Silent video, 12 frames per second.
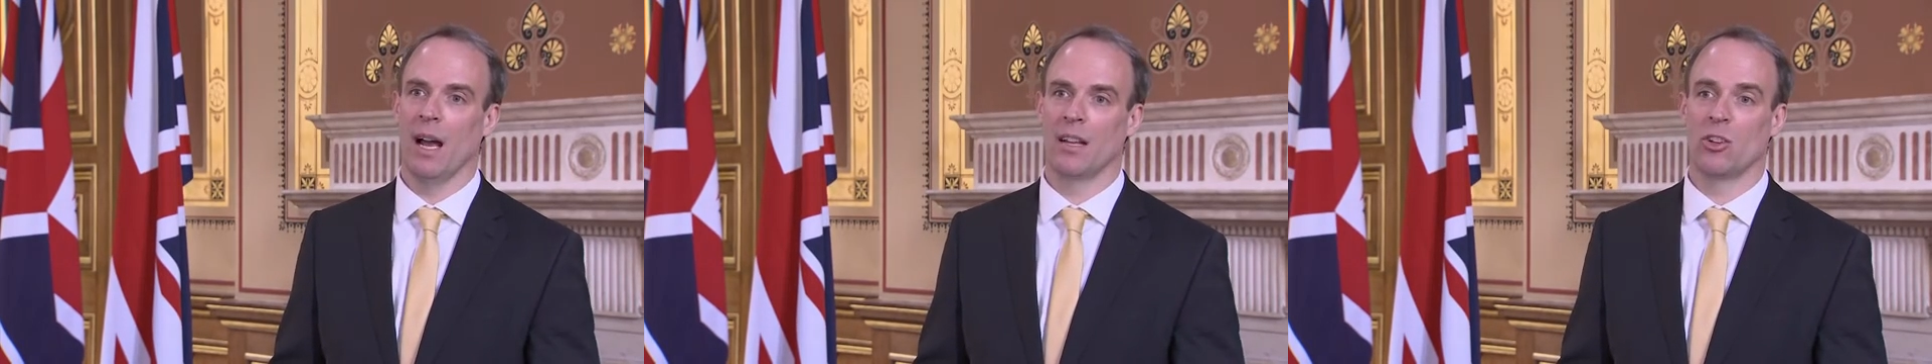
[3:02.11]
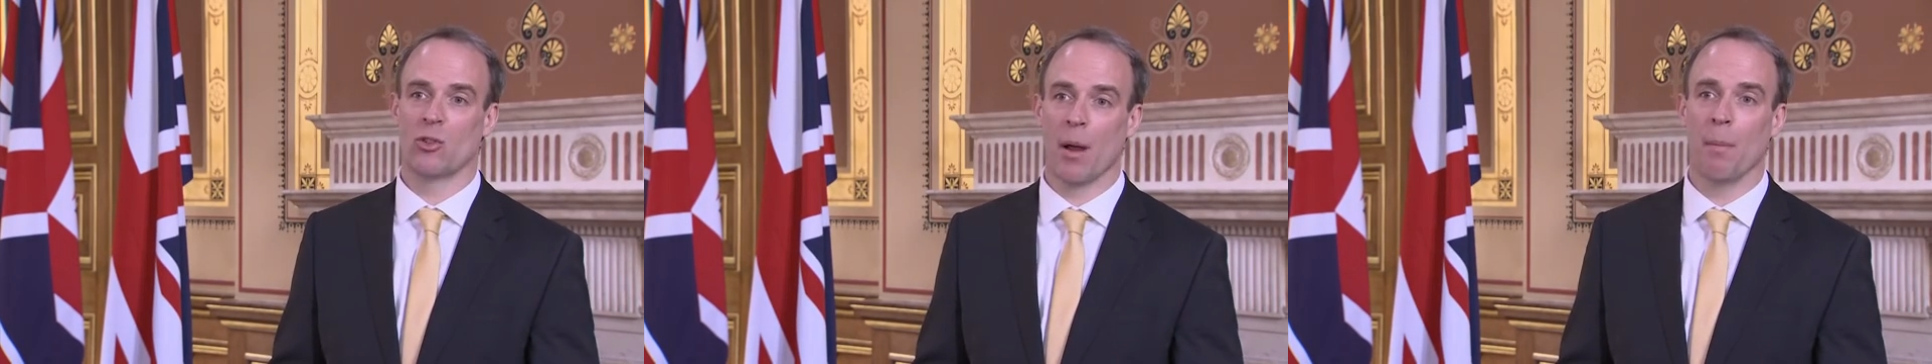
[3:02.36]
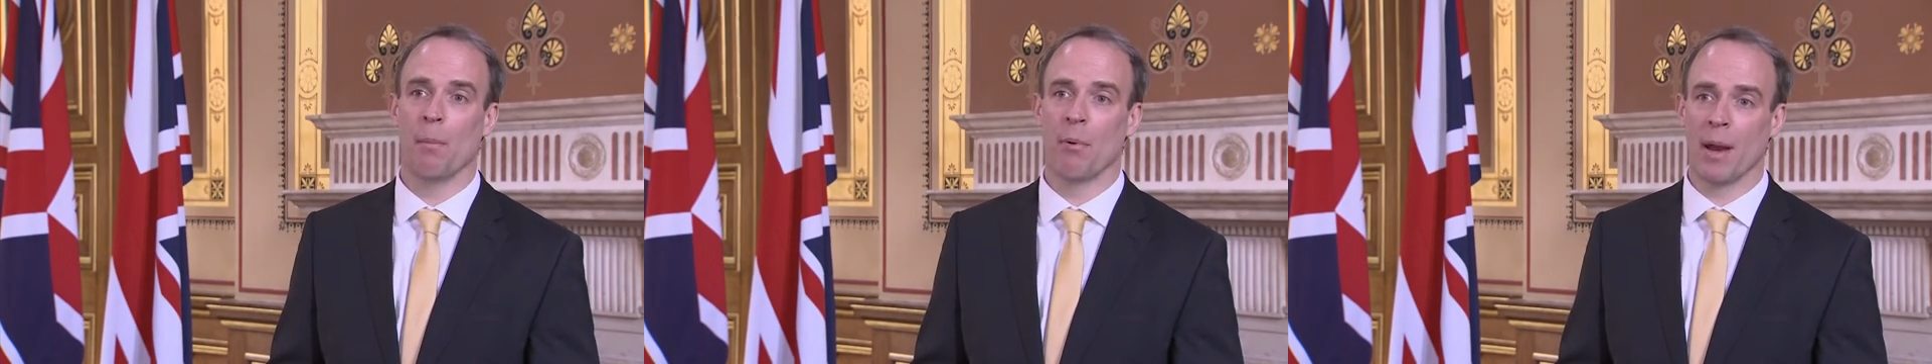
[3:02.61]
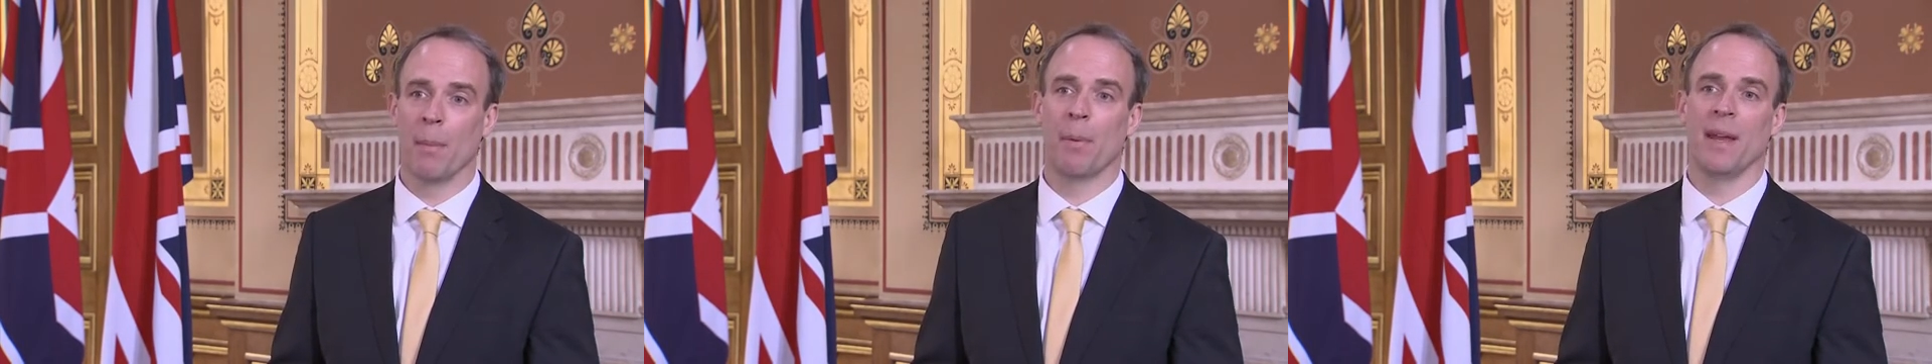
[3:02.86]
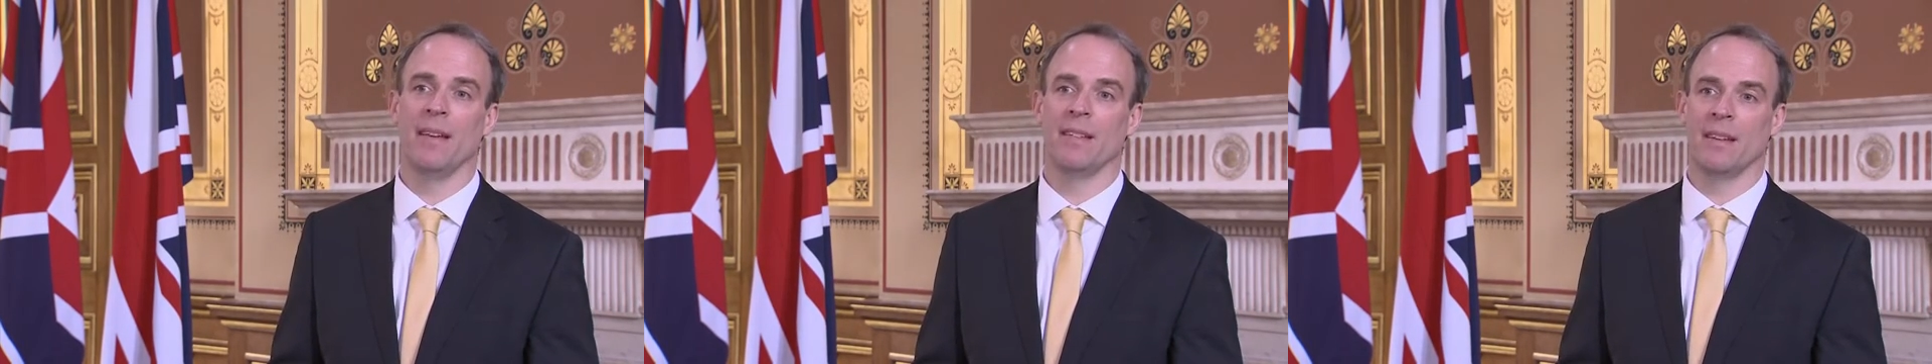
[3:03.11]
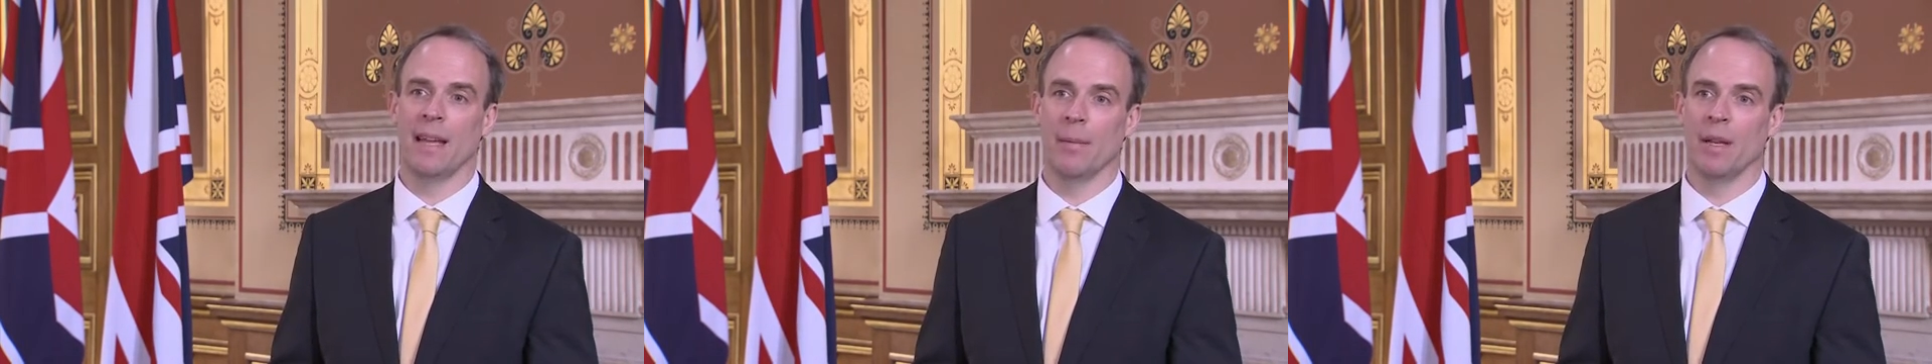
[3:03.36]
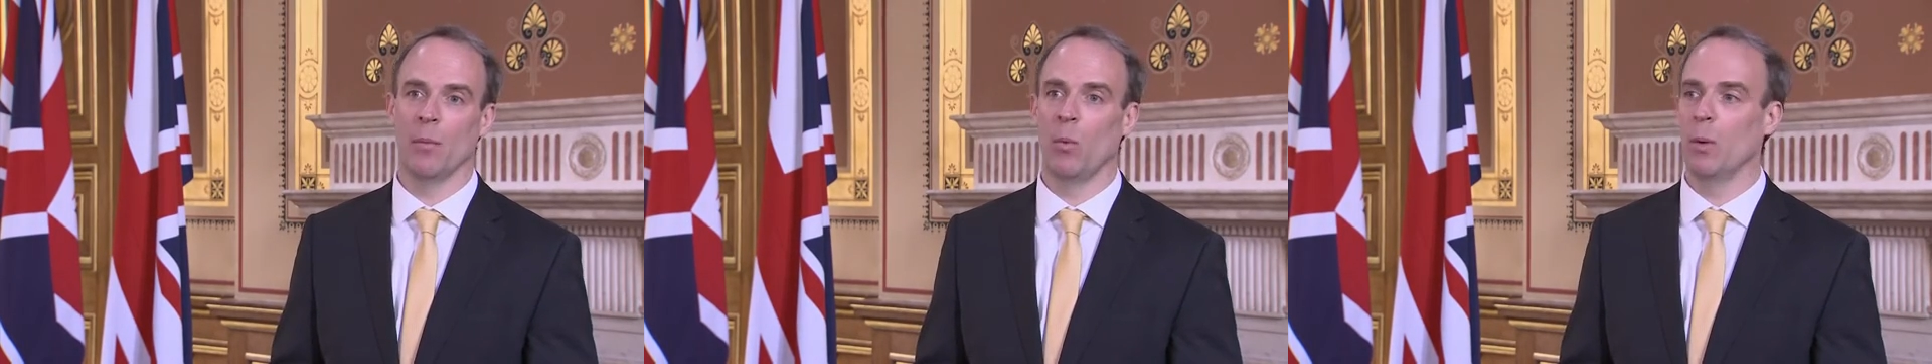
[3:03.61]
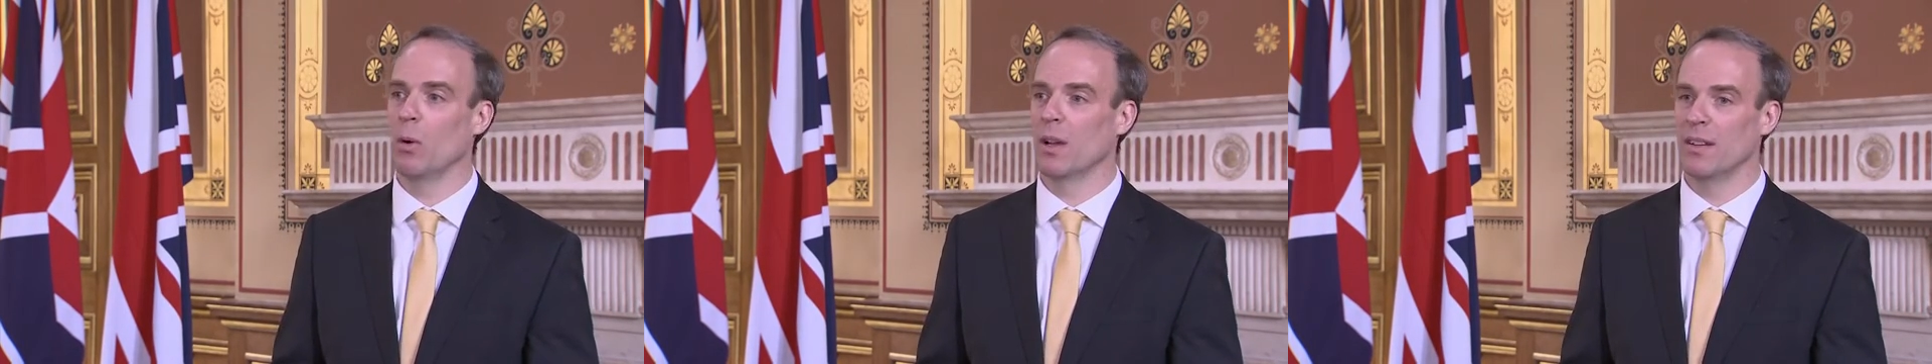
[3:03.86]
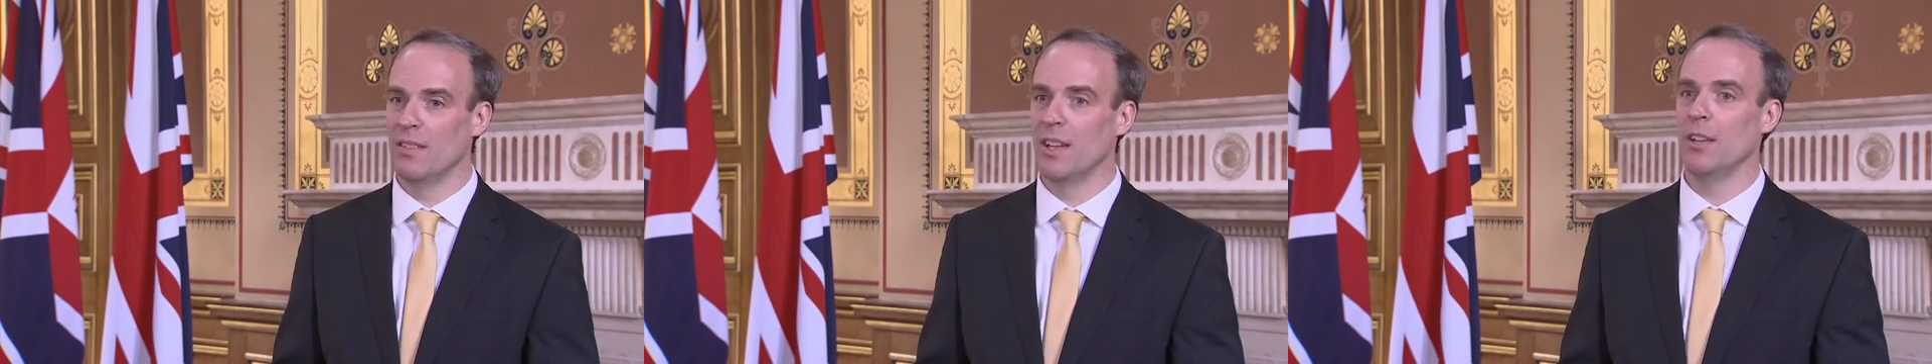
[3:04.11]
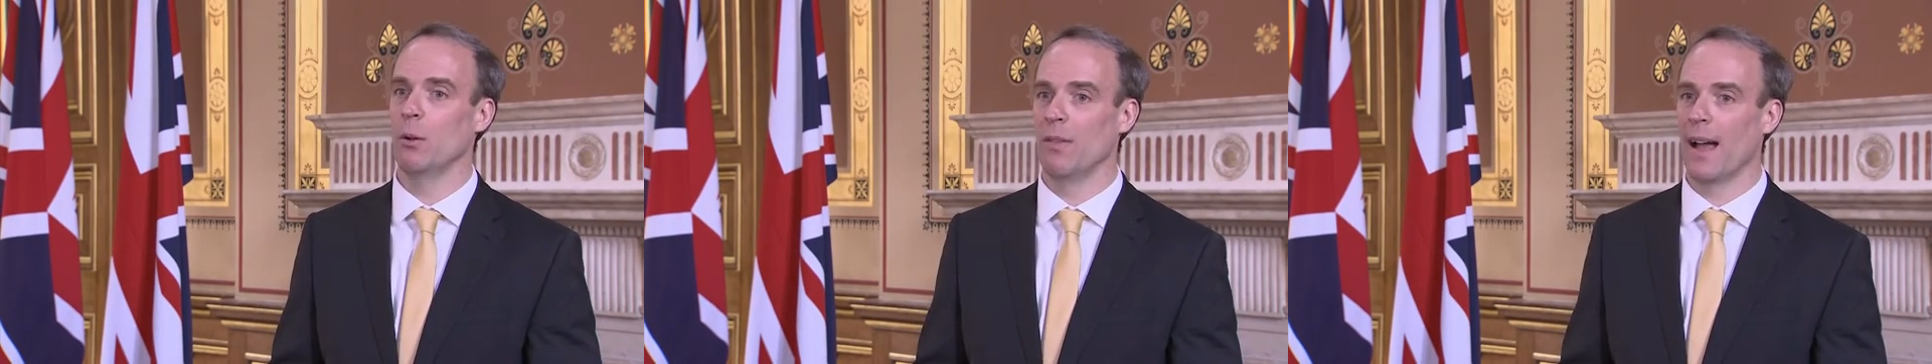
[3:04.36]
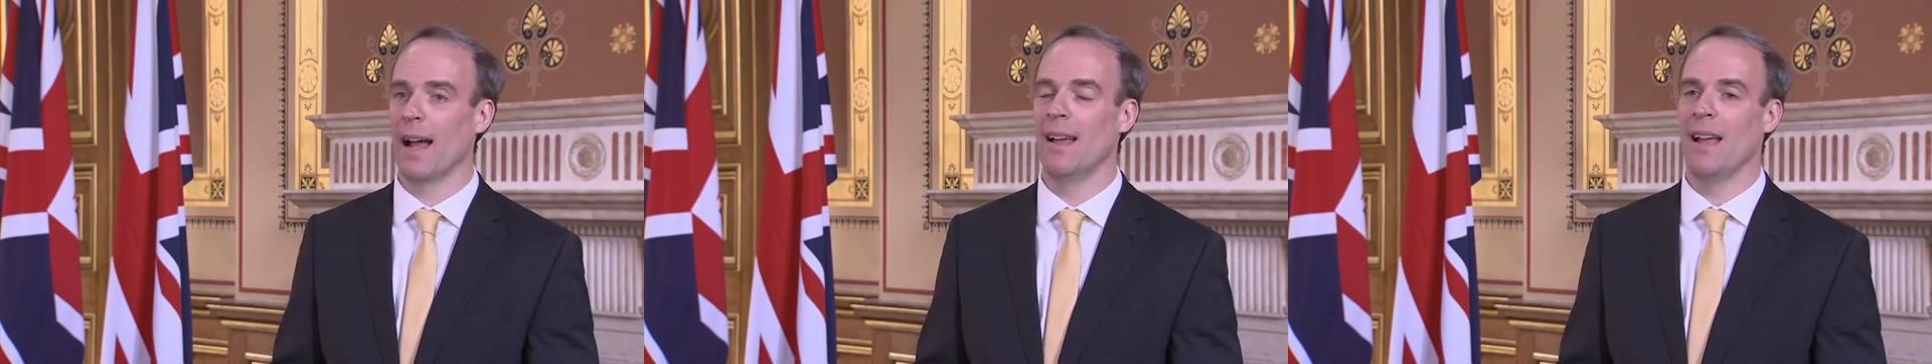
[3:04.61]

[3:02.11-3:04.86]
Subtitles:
to try and bring peace to Yemen, and we will continue in that